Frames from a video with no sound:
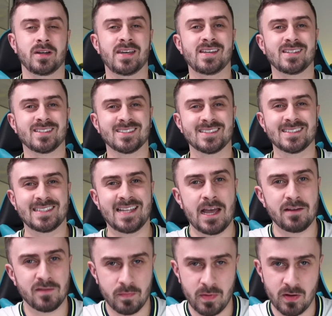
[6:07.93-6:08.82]
he has
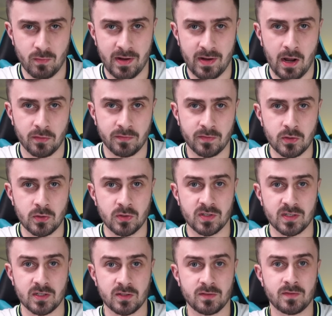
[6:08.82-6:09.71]
never been renowned for
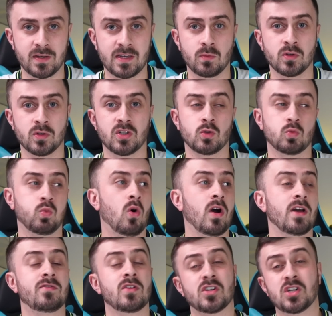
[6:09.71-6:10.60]
using his feet, which is
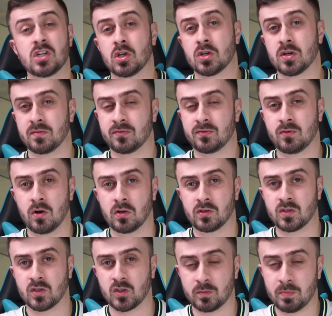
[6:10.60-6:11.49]
why if you actually look at
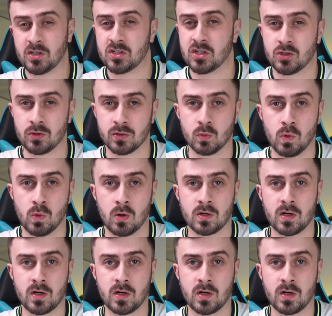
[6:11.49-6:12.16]
France, especially during the World